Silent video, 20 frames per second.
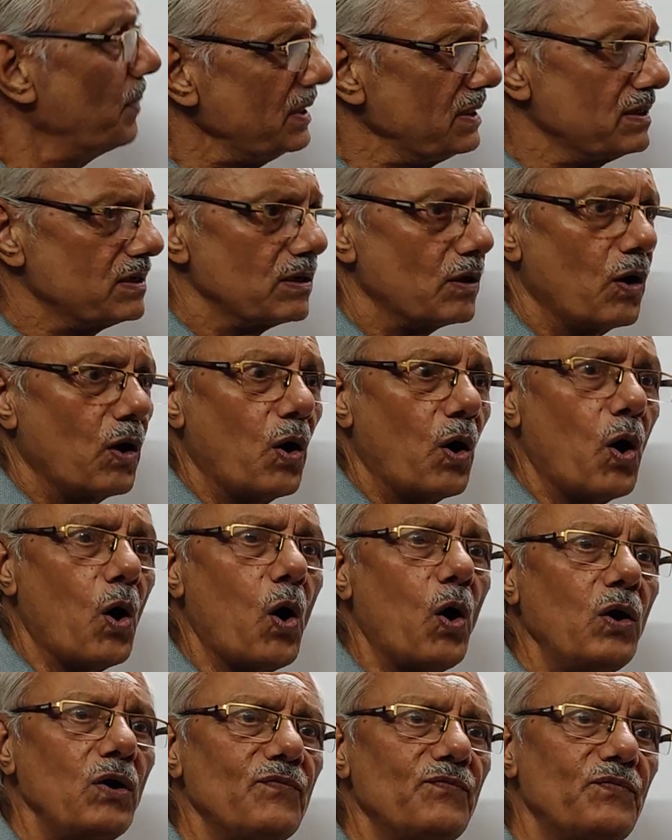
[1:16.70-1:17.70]
But
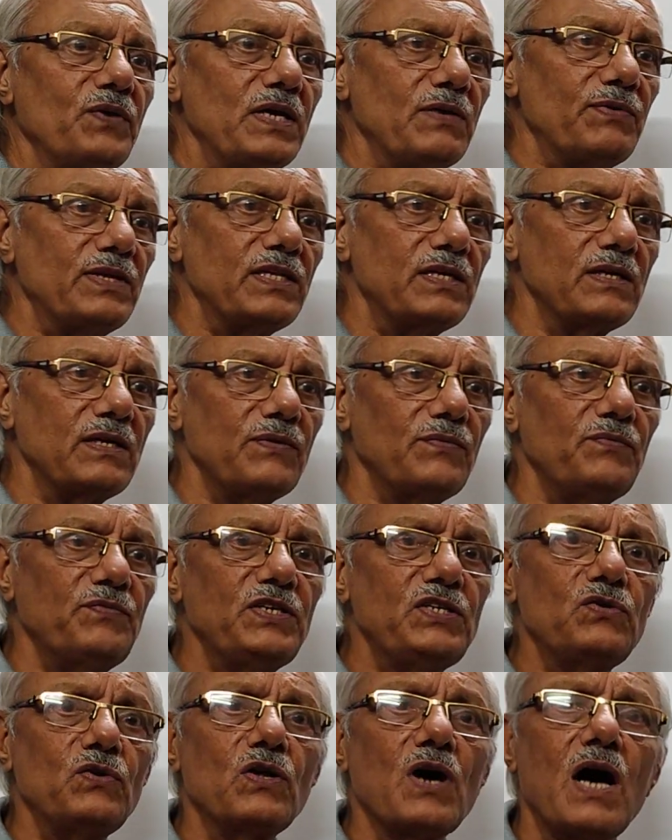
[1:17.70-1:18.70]
whether
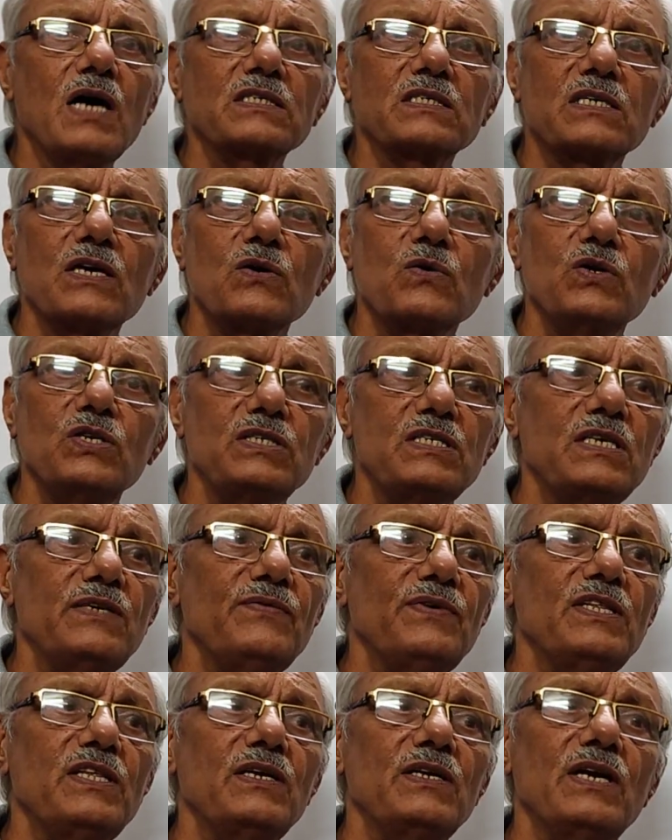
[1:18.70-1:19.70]
we should ask a
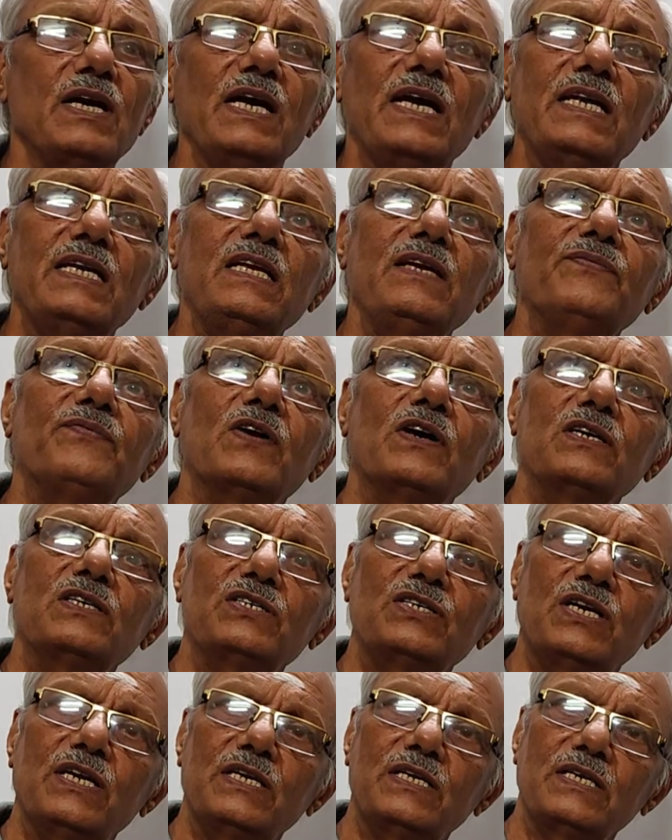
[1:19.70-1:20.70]
question whether any
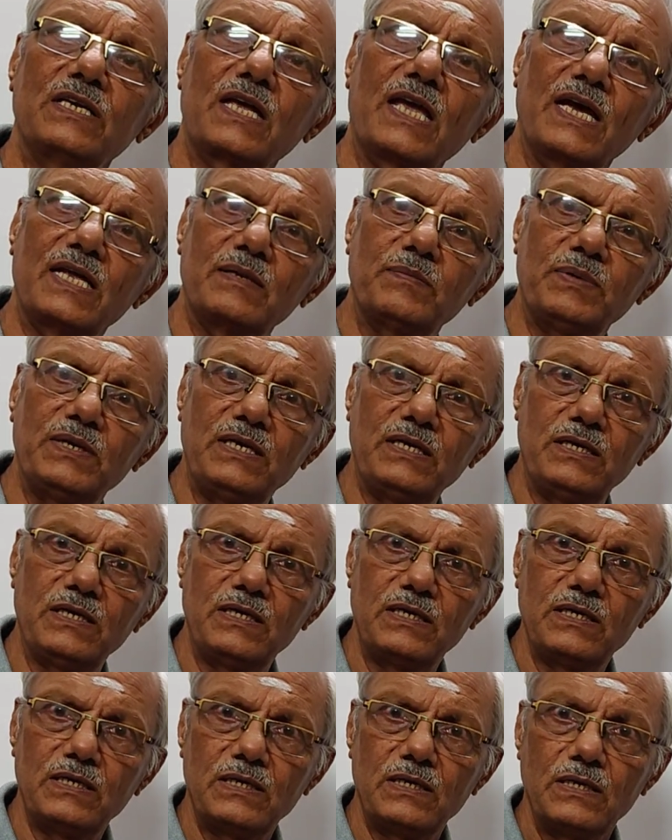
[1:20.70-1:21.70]
function can
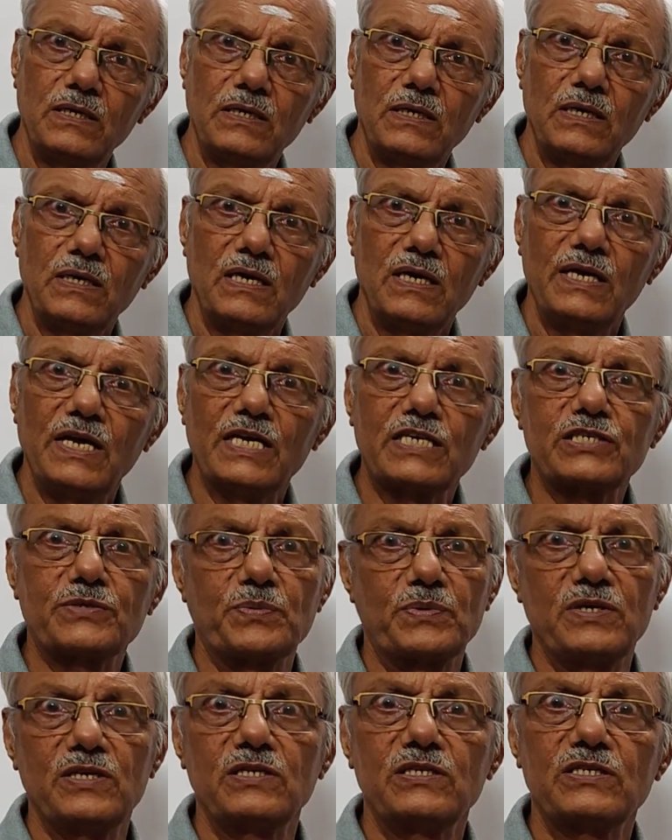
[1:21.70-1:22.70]
be
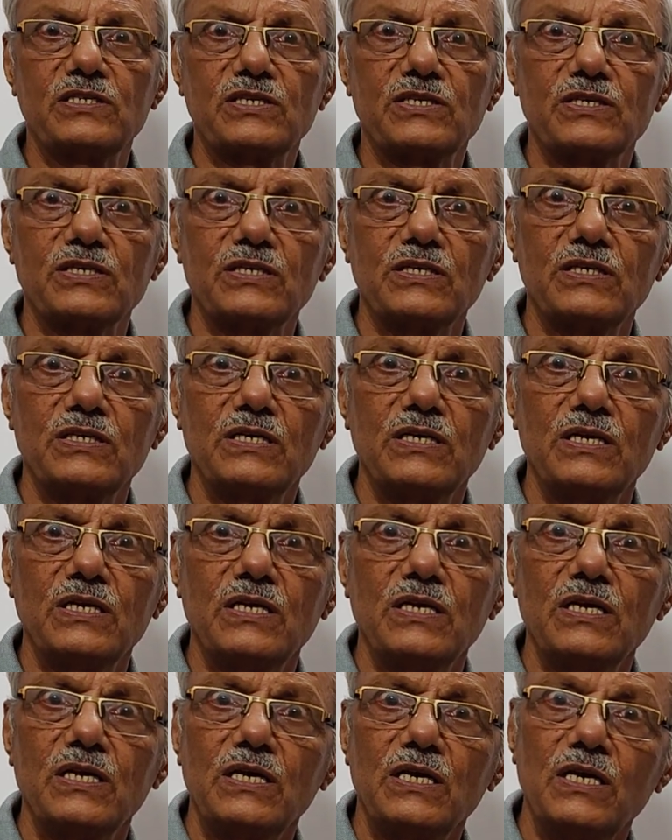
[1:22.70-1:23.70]
expressed
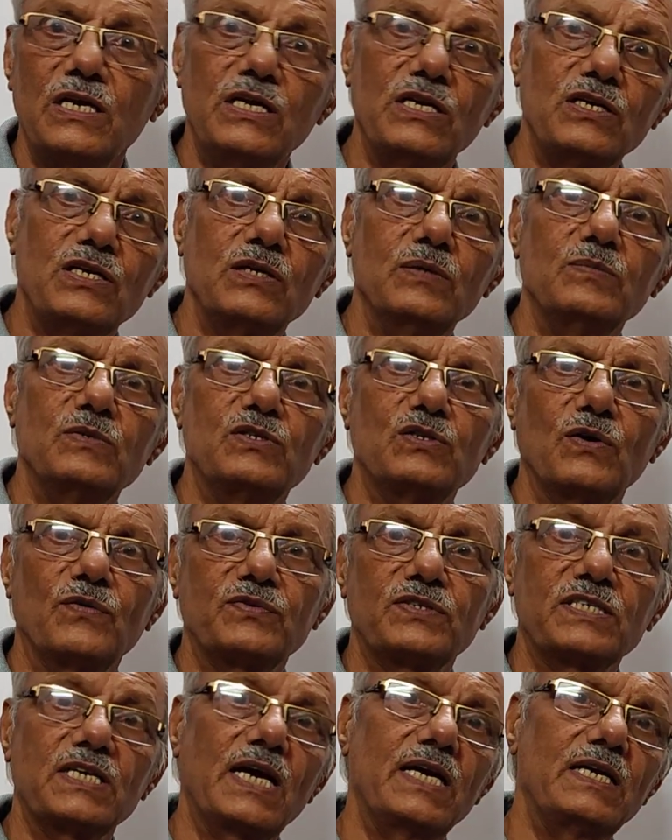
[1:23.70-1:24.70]
in terms
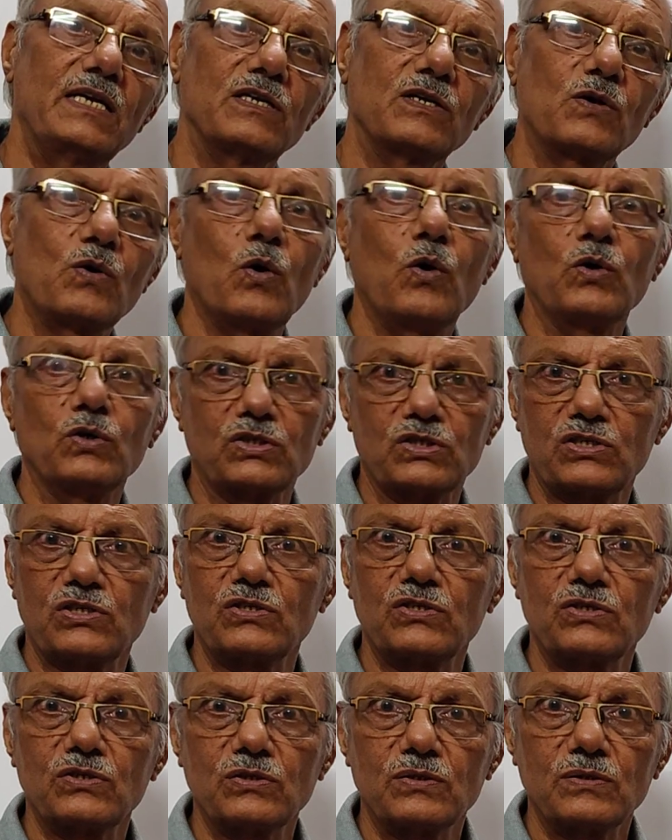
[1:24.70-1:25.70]
of sine and
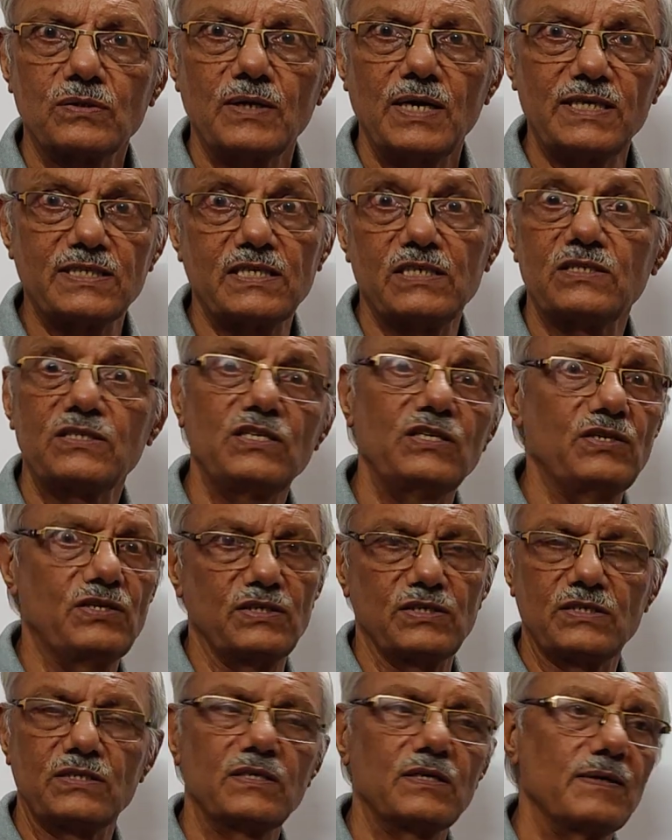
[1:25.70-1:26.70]
cos as a
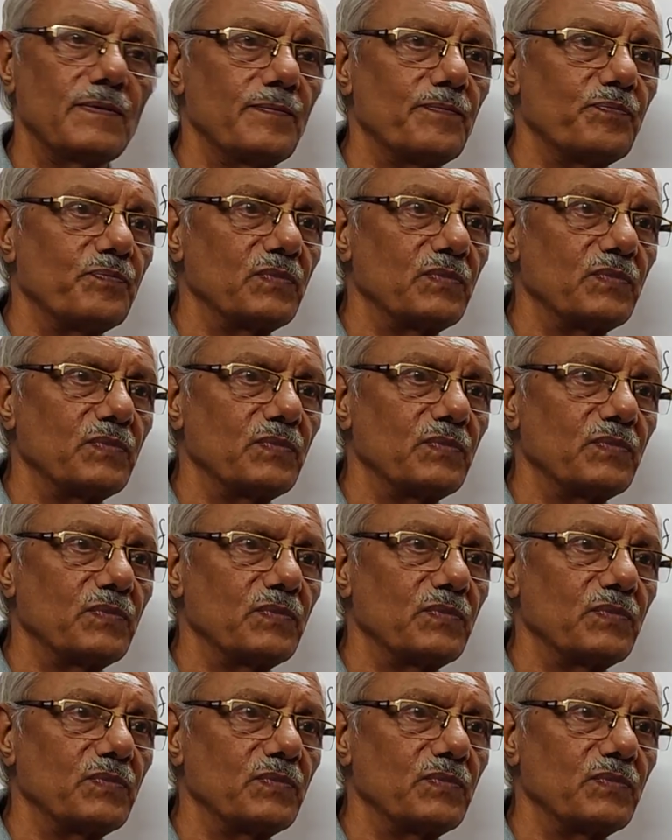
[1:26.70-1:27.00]
series.